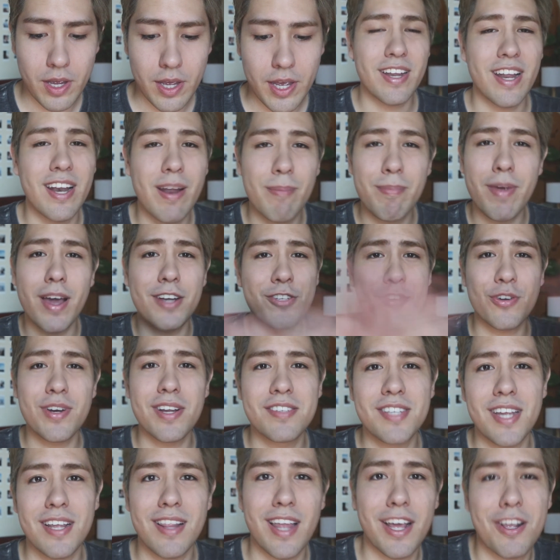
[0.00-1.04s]
And I'm not trying to
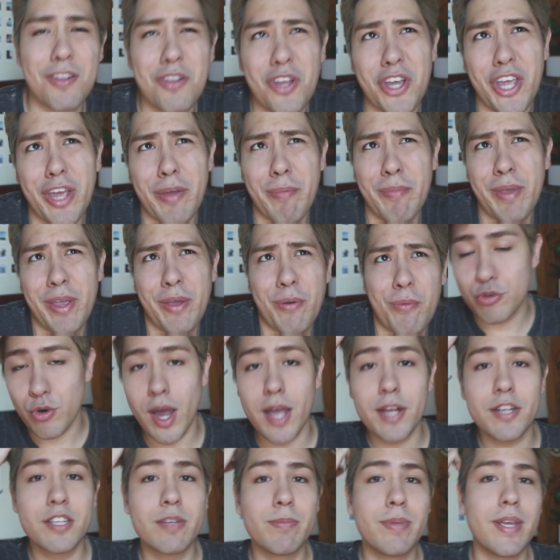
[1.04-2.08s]
say like, look at me,
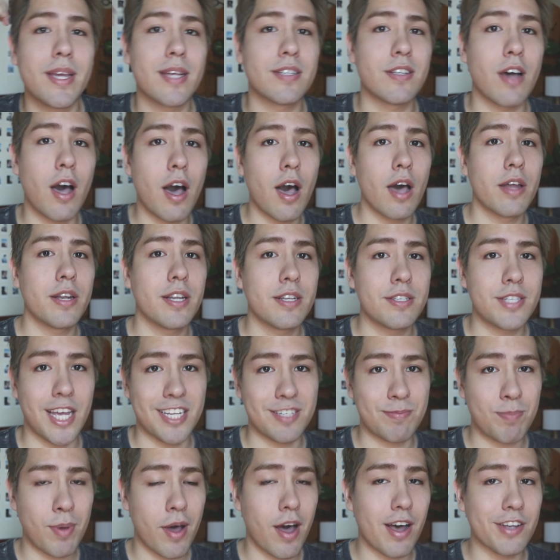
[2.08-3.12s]
trying to be as honest
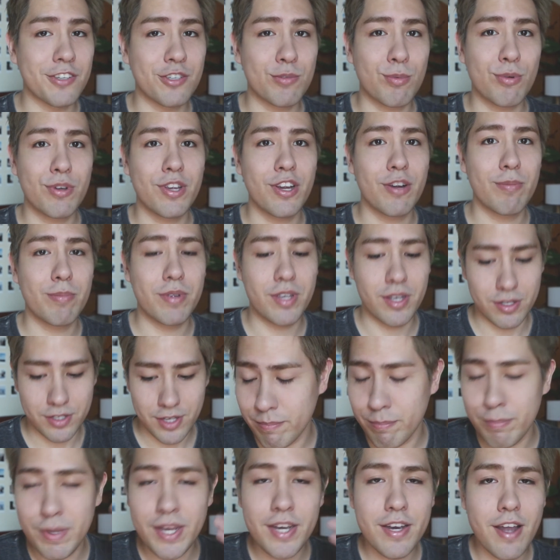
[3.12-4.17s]
as possible here, because
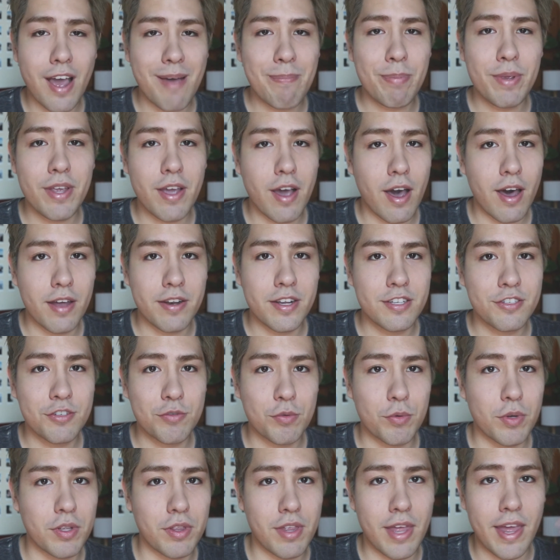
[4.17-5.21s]
me not being honest
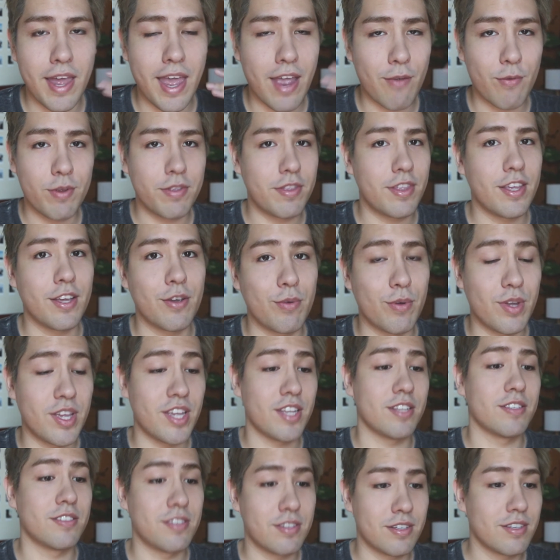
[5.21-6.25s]
with everything
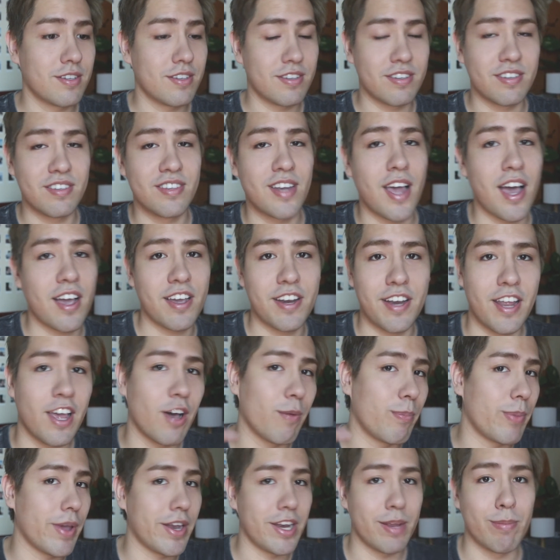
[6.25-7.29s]
is not gonna
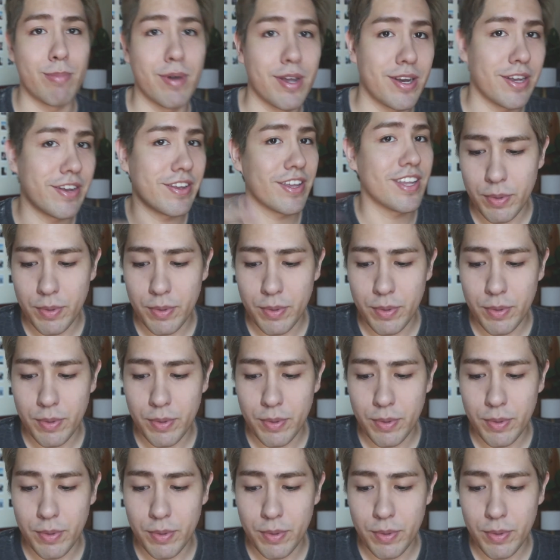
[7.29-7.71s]
help anybody.